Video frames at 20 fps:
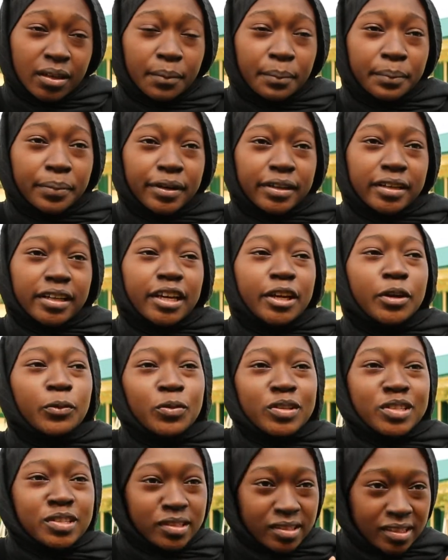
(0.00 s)
but he
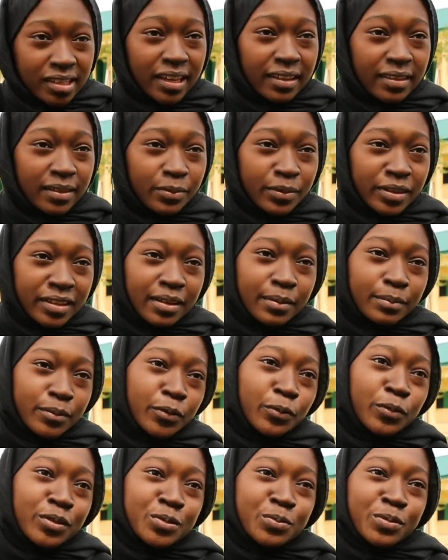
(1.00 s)
wasn't together with them.
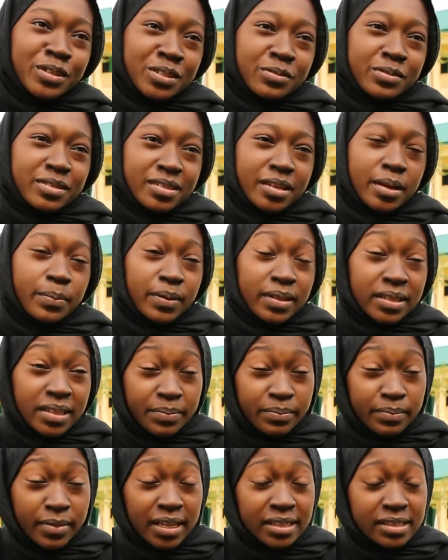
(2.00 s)
It was when they were escaping, they
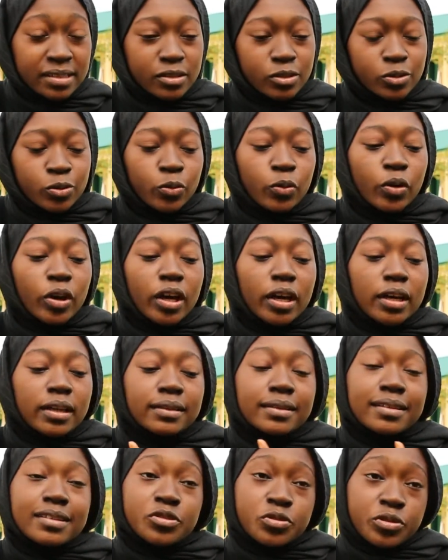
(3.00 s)
met. So
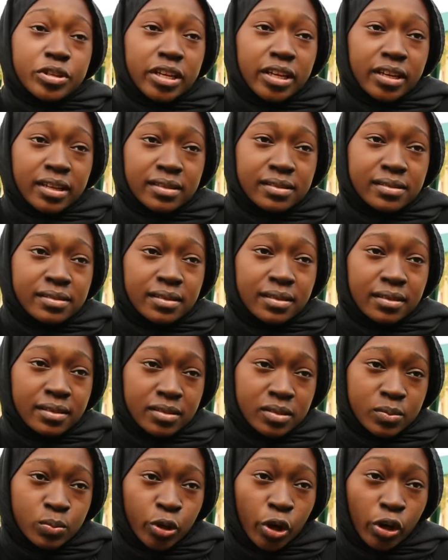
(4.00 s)
these three kids, the
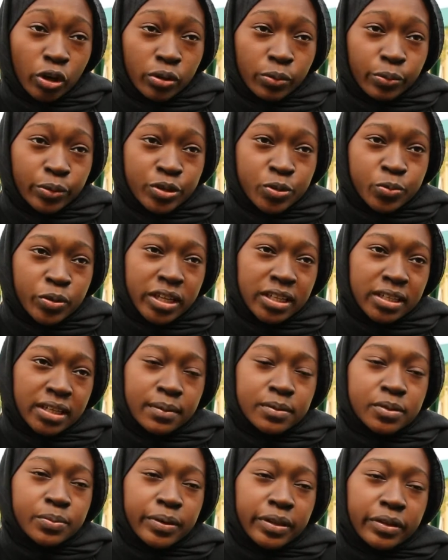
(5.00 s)
younger ones, were
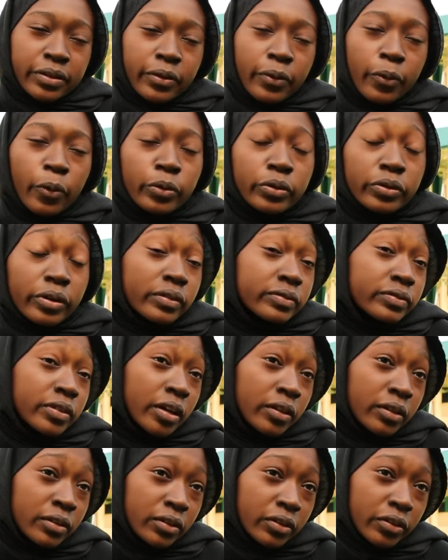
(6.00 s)
kidnapped by their own
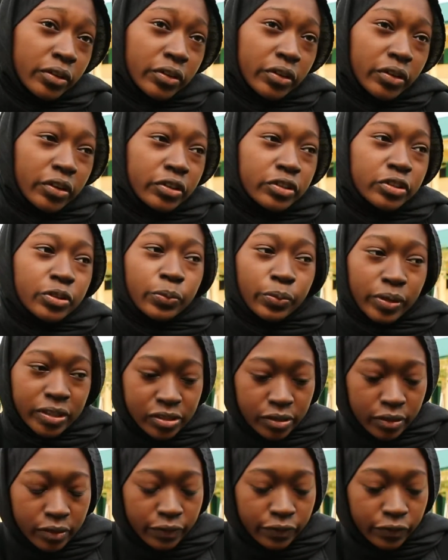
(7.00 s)
grandfather. They went
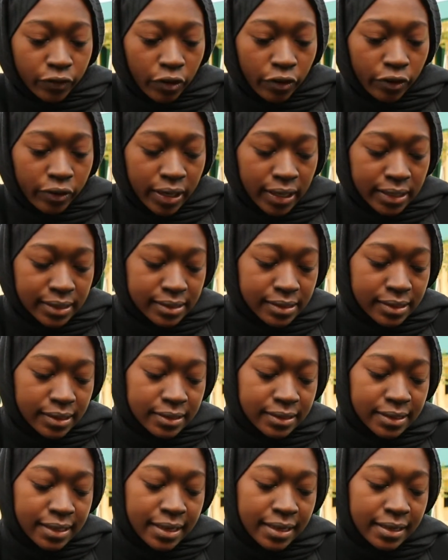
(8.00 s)
to the forest.
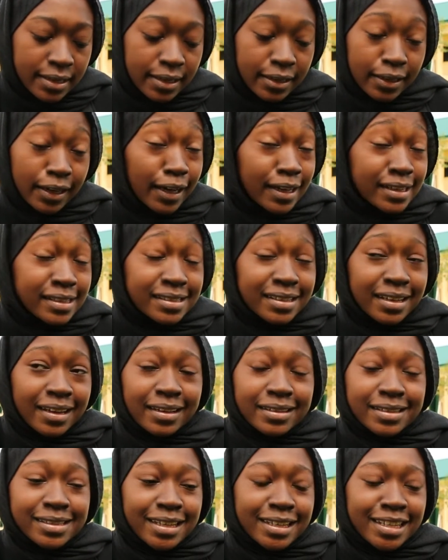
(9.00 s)
As the
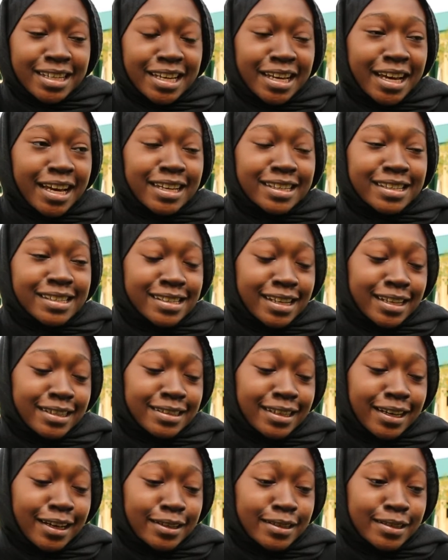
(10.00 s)
kid said, he said
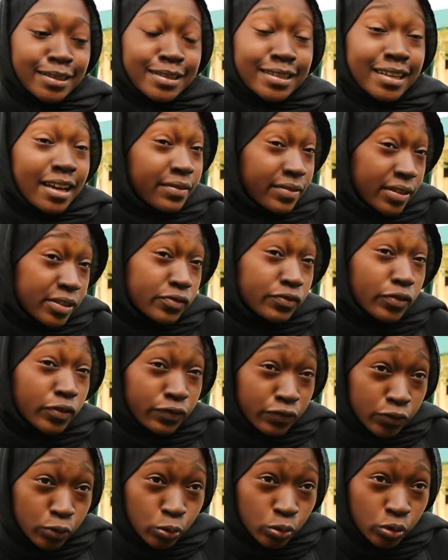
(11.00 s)
they had to scavenge for
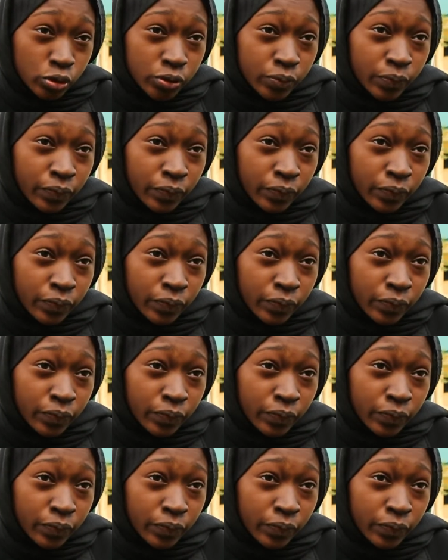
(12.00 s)
food,